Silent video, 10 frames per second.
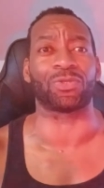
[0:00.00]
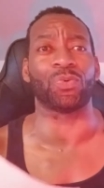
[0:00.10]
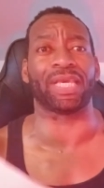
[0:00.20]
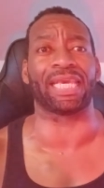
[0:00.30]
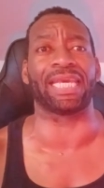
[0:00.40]

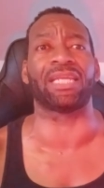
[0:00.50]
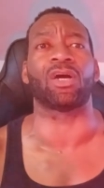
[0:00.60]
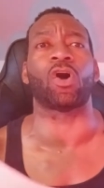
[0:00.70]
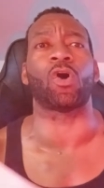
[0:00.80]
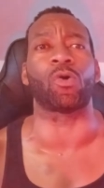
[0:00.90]
to eat
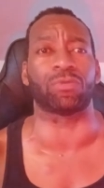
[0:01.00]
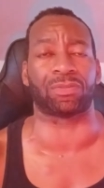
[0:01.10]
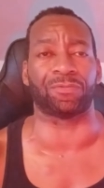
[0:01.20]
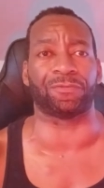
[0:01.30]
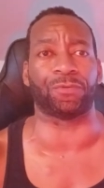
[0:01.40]

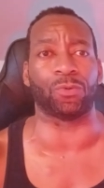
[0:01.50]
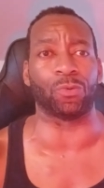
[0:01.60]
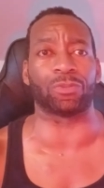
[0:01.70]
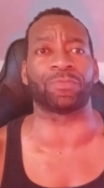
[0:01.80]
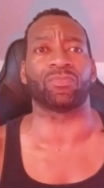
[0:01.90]
wholesome
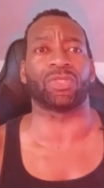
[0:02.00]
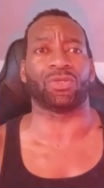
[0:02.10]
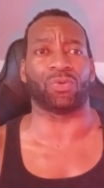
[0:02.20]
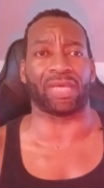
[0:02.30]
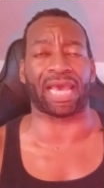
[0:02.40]
foods.
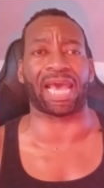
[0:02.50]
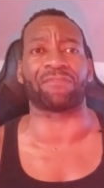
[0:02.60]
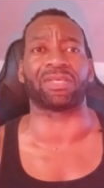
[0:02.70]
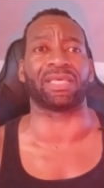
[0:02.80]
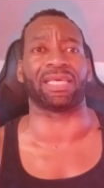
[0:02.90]
You
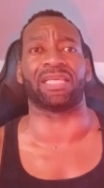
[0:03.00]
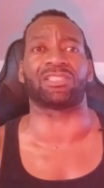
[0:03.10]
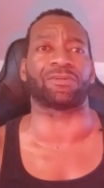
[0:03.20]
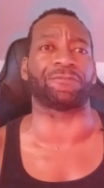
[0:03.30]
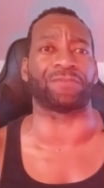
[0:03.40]
have to
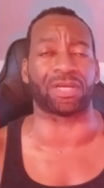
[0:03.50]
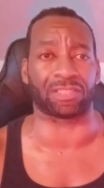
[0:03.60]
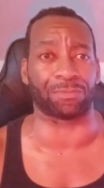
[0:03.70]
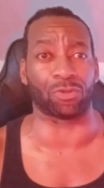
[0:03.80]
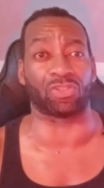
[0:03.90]
eat your
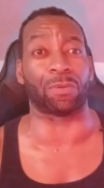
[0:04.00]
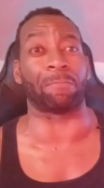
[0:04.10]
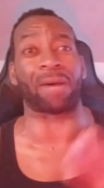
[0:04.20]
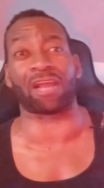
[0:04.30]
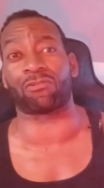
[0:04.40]
vegetables, your
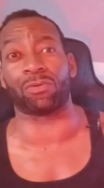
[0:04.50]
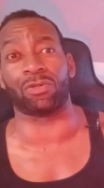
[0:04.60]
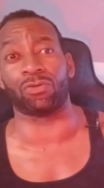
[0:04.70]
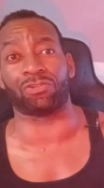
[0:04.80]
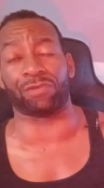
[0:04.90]

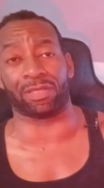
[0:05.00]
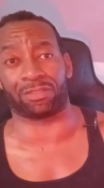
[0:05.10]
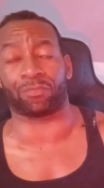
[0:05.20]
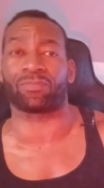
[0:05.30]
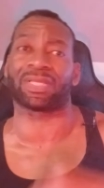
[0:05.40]

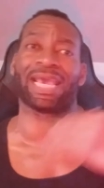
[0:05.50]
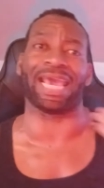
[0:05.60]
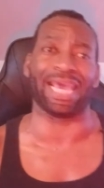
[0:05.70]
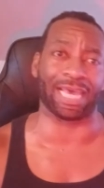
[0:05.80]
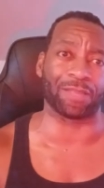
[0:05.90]
micronutrients,
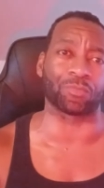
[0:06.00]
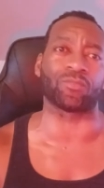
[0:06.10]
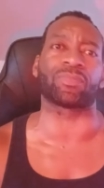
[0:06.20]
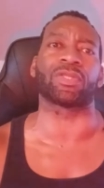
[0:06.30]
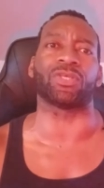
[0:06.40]
and
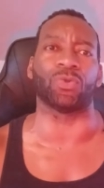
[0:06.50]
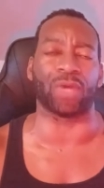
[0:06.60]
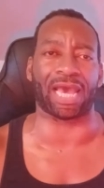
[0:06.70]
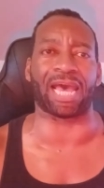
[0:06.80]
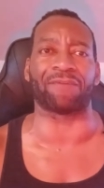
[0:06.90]
you
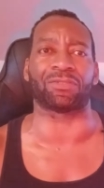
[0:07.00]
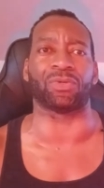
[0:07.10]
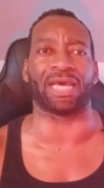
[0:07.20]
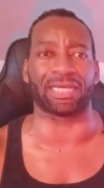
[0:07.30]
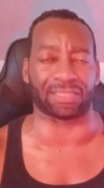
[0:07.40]
have
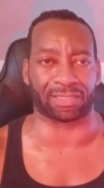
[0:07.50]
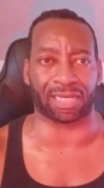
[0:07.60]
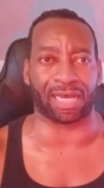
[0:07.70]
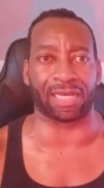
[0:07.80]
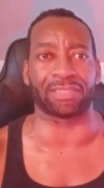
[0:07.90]
to
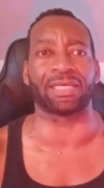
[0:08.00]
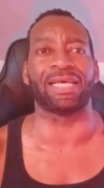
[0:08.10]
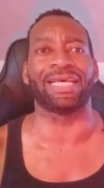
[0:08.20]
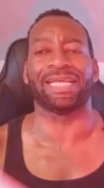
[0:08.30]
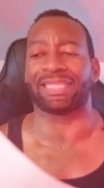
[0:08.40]
exercise.
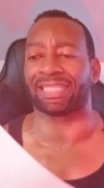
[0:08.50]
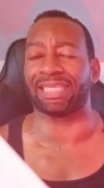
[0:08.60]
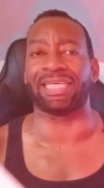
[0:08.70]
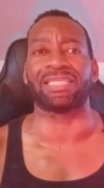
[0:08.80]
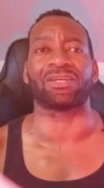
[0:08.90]

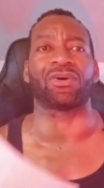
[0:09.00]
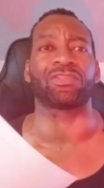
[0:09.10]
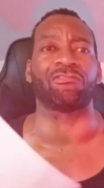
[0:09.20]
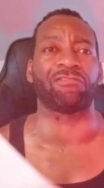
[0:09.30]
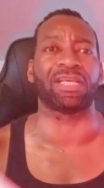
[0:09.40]
These are
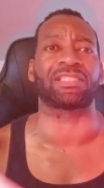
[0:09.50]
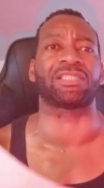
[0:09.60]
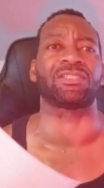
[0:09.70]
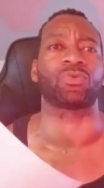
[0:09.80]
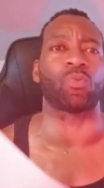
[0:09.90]
the
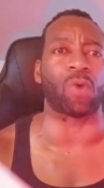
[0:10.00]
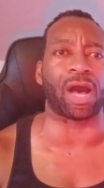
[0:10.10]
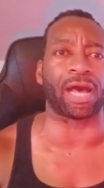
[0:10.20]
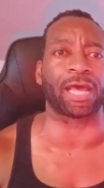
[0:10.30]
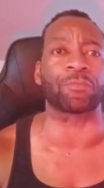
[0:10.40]
reasons
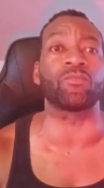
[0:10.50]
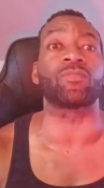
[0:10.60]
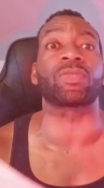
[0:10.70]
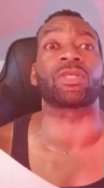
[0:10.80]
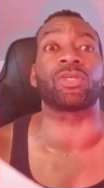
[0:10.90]
why
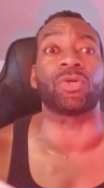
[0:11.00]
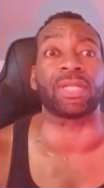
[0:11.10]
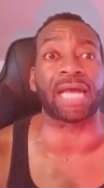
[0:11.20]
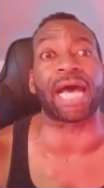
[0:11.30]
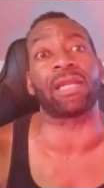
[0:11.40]
you're
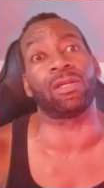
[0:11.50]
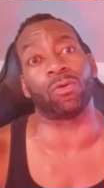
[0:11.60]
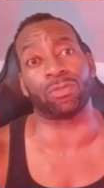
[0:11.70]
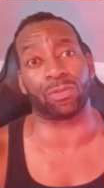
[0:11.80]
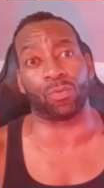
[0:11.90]
not
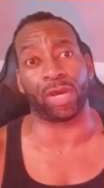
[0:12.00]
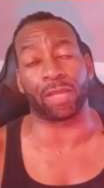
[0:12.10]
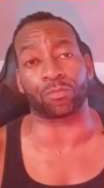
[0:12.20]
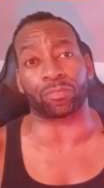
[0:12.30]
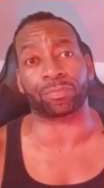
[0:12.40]
losing
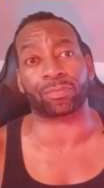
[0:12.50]
weight.